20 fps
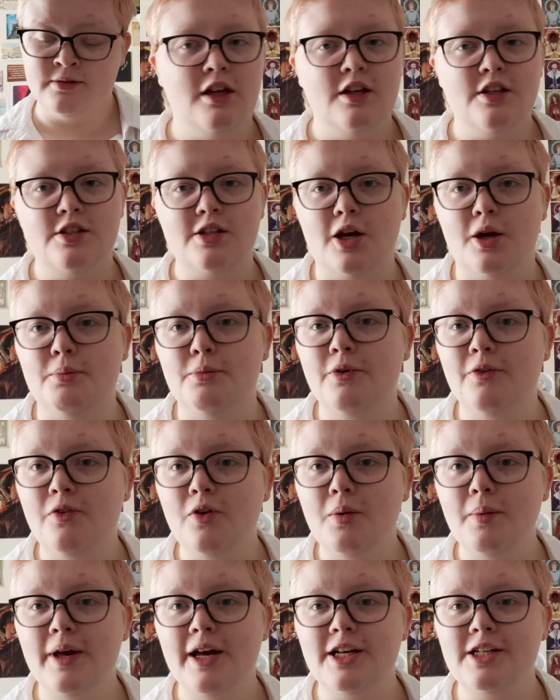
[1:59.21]
So
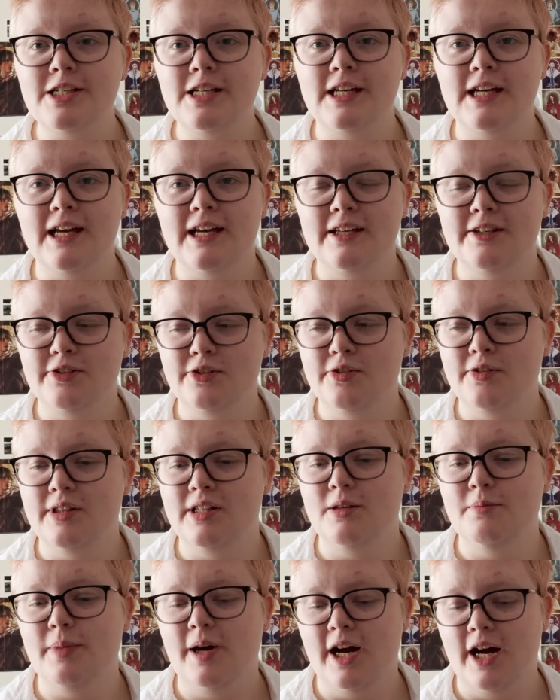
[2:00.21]
before we actually get into
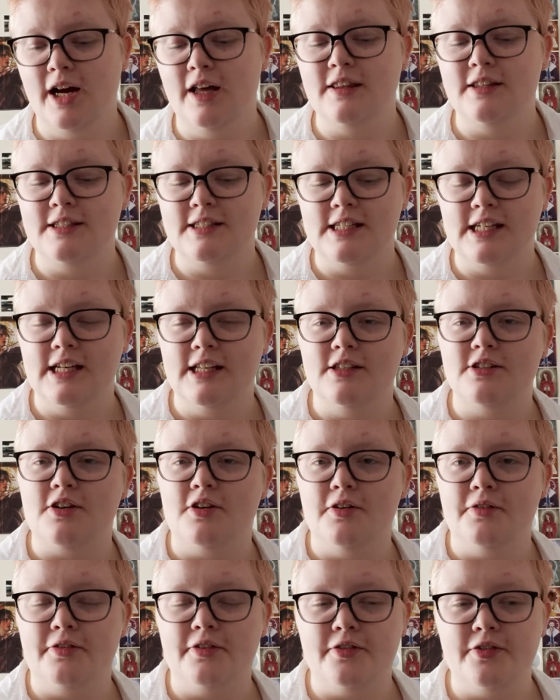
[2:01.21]
the behind the scenes
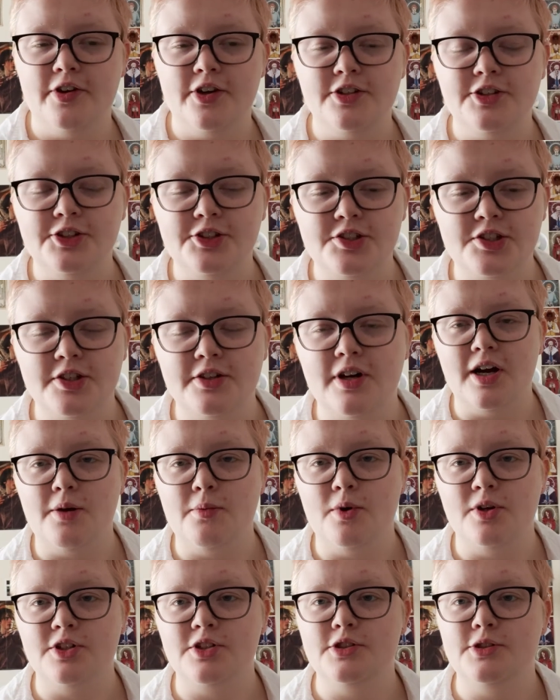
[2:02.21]
of the photo shoot,
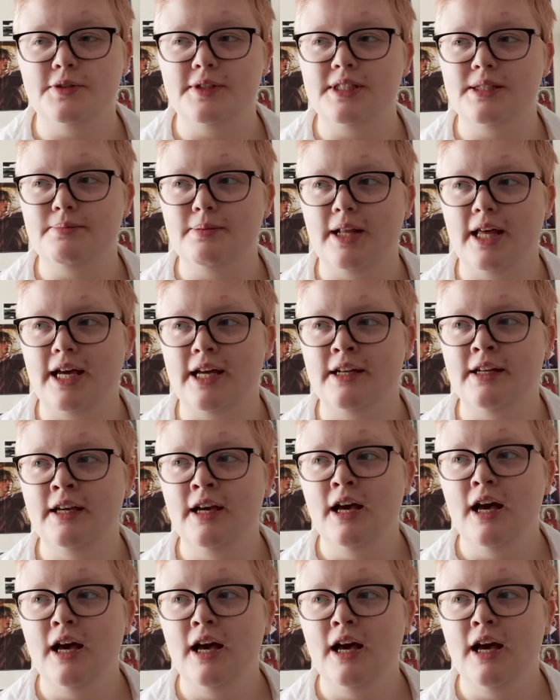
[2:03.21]
want you to explain